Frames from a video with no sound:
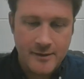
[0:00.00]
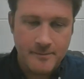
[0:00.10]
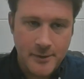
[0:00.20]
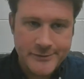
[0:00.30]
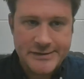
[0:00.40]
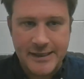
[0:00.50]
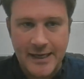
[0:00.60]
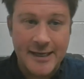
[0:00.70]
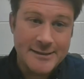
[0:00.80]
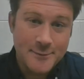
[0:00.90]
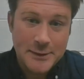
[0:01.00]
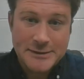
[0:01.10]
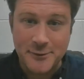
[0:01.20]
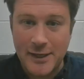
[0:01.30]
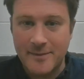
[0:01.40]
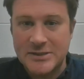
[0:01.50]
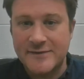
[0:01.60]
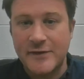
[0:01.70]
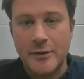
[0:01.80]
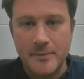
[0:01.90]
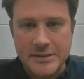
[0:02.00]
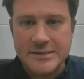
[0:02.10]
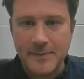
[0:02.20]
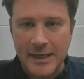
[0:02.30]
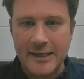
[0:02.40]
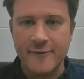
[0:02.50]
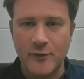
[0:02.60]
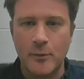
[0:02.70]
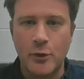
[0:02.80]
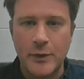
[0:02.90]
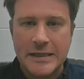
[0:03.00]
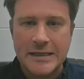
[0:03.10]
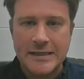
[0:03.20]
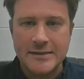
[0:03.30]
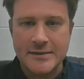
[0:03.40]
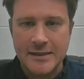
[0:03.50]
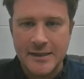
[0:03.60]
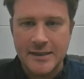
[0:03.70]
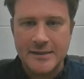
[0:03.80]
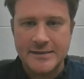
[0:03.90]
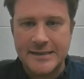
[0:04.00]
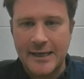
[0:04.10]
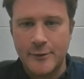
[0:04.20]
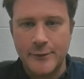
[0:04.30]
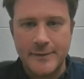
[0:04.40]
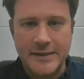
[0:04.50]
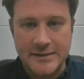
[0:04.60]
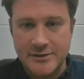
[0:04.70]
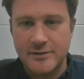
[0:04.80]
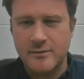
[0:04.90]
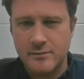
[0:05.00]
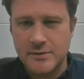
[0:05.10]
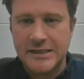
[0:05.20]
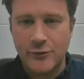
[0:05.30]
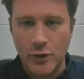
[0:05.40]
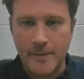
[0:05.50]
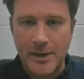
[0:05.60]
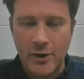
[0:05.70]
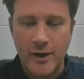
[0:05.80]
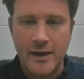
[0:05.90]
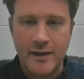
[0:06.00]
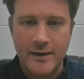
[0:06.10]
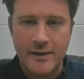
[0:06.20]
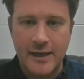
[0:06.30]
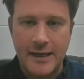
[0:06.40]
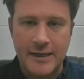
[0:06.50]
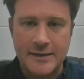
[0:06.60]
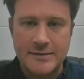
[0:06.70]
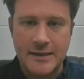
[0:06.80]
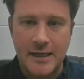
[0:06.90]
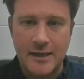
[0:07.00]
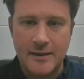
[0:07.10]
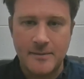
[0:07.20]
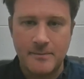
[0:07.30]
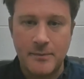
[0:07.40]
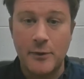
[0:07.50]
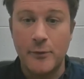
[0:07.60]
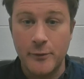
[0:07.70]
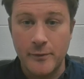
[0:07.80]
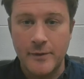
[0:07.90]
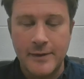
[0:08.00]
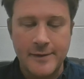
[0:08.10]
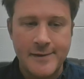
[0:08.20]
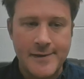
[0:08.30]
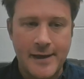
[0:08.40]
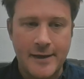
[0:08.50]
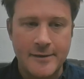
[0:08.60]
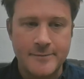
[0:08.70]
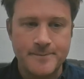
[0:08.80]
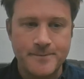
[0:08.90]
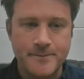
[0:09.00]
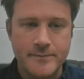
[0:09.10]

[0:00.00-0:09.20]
mostly, I guess, Western Hemisphere, but spanning from Greenland down into Central America and Peru. Um,